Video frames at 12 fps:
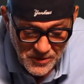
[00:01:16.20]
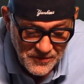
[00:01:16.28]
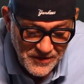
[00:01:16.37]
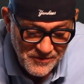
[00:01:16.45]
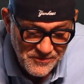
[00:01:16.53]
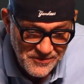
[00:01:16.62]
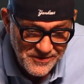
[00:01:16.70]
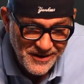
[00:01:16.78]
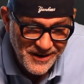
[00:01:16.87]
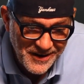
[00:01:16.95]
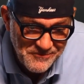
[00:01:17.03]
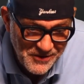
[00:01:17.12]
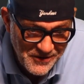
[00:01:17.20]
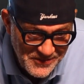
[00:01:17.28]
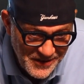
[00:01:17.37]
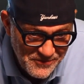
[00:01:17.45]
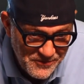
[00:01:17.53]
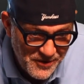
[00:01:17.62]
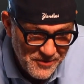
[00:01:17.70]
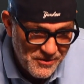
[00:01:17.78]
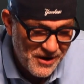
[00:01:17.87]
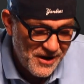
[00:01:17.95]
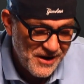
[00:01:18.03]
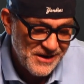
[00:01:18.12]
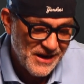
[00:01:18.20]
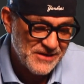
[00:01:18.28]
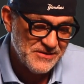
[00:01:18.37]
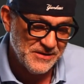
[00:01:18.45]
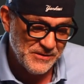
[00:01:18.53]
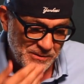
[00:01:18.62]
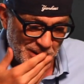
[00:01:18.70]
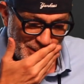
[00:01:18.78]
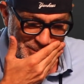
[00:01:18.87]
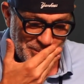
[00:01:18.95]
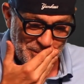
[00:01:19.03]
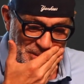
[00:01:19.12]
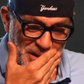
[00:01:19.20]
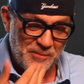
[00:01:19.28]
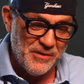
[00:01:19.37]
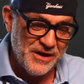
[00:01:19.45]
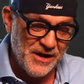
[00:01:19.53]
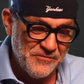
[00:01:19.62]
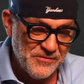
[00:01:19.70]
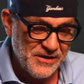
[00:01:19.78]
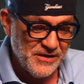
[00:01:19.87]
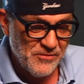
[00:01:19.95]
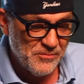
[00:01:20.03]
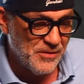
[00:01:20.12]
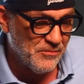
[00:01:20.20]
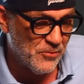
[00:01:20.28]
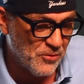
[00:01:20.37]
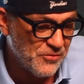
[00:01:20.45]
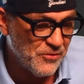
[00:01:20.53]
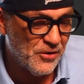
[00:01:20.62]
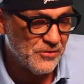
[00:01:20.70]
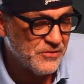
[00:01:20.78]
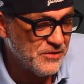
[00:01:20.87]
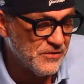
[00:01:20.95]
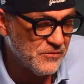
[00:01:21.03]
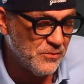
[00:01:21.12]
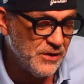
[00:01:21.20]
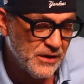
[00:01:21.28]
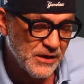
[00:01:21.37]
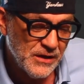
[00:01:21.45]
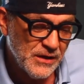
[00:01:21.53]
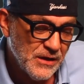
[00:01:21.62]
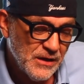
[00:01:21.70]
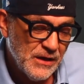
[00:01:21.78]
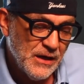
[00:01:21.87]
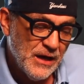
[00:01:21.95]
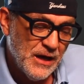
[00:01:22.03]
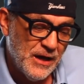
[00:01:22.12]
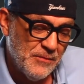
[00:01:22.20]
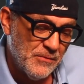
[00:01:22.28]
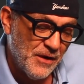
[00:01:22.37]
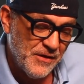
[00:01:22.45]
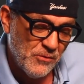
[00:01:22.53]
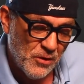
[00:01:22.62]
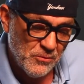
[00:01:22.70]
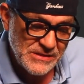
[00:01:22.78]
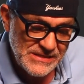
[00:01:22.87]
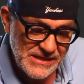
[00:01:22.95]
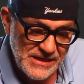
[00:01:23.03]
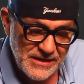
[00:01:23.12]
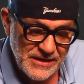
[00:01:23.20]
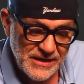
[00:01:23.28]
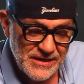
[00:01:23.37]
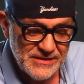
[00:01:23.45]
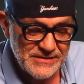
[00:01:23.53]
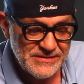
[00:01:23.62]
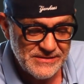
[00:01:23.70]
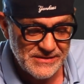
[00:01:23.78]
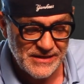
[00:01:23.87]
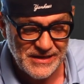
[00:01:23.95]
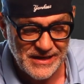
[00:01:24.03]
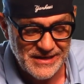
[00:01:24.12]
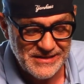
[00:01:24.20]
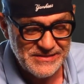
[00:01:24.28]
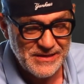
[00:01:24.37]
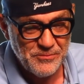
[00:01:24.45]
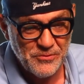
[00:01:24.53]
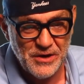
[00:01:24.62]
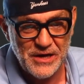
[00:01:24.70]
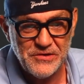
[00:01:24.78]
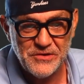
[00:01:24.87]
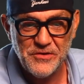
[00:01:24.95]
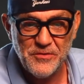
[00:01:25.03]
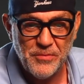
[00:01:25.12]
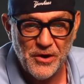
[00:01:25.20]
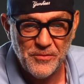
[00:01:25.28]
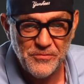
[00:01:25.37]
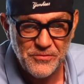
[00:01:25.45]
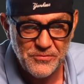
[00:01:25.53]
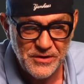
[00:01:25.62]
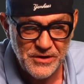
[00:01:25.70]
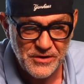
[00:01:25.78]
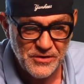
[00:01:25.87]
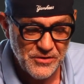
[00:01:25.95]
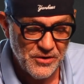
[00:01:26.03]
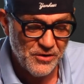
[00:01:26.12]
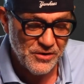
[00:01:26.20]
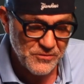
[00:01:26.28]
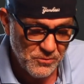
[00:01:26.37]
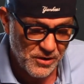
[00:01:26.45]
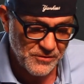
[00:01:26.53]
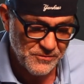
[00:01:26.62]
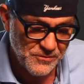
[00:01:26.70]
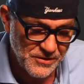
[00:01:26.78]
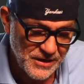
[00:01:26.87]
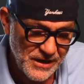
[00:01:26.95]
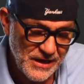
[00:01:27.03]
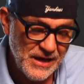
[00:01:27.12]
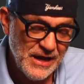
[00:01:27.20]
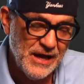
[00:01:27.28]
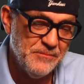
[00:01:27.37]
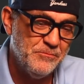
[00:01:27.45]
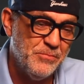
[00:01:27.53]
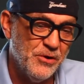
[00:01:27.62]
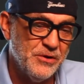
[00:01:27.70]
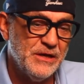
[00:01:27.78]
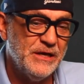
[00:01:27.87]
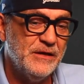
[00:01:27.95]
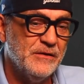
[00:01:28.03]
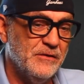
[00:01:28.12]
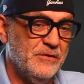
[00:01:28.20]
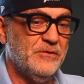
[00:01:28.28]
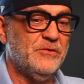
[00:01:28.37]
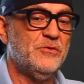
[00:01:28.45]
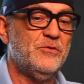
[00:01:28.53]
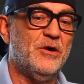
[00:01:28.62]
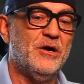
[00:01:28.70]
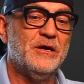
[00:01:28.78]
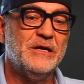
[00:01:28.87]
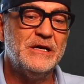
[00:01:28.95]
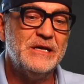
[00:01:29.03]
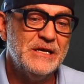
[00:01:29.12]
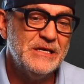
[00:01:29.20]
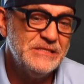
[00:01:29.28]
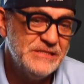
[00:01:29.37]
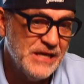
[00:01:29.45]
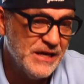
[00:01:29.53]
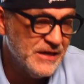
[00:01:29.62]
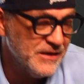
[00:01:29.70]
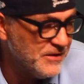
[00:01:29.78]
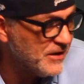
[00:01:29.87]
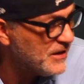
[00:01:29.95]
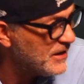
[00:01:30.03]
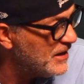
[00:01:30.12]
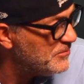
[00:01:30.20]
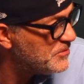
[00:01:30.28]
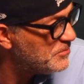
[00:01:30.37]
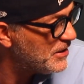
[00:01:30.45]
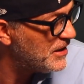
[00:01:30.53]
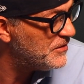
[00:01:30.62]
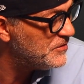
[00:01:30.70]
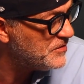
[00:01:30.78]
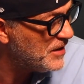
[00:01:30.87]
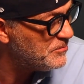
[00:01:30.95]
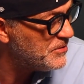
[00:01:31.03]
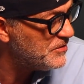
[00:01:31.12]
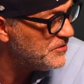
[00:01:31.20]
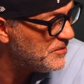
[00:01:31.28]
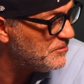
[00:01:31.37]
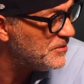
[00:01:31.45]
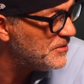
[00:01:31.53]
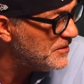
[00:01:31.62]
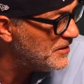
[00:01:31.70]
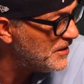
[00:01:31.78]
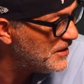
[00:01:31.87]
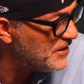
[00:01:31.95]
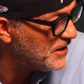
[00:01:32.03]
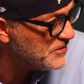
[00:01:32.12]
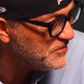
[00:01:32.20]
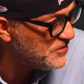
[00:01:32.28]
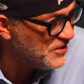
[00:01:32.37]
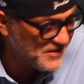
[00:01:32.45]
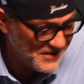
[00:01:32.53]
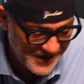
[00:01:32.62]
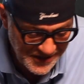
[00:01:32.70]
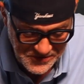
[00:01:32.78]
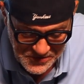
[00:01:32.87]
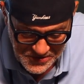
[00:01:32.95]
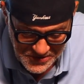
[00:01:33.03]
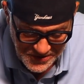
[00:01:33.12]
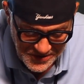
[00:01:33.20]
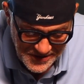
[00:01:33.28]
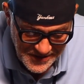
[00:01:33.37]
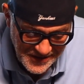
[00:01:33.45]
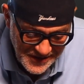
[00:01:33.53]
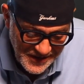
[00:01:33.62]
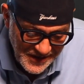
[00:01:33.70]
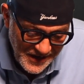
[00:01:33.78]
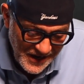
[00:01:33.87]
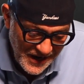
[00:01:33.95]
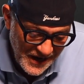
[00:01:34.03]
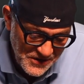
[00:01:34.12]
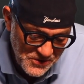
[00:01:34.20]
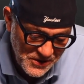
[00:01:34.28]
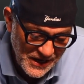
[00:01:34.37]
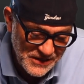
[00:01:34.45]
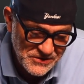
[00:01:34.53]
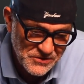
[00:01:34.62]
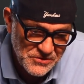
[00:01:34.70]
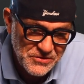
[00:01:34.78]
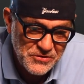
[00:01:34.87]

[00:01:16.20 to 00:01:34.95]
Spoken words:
not that far behind actually, so I might have to give a bit more thought to this week. I think what we're seeing is a separation of the bottom three. You got Norwich, Watford, and Burnley, who are staking their claim to play in the Championship next year. Newcastle is